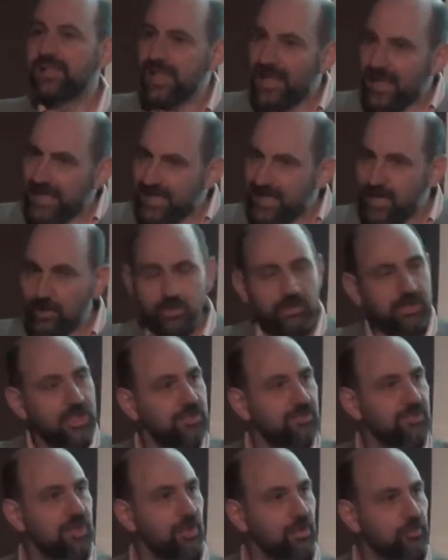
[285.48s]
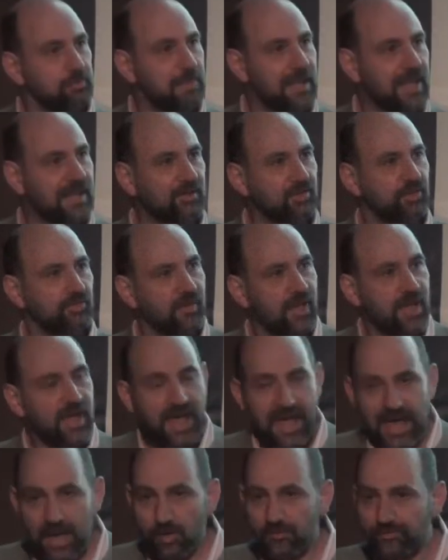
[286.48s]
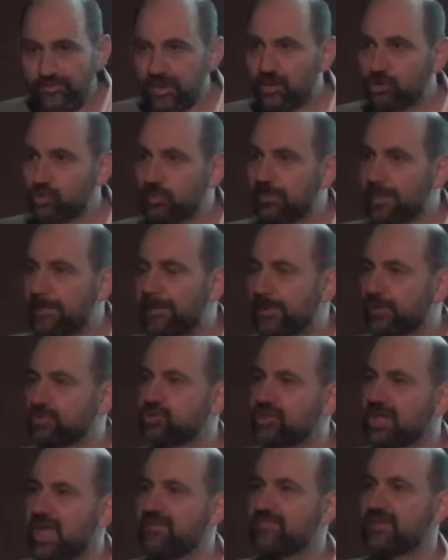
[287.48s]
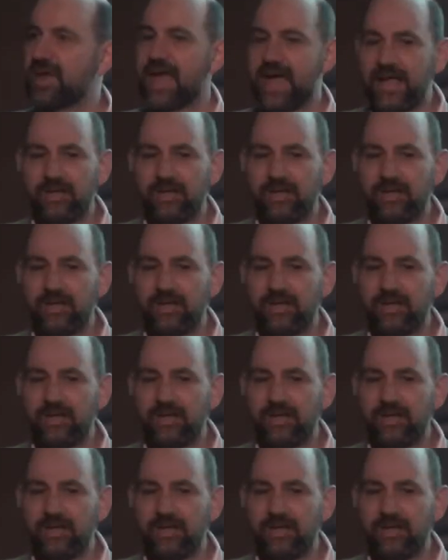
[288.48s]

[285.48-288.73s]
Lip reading: lay out detailed plans of how things will be put together,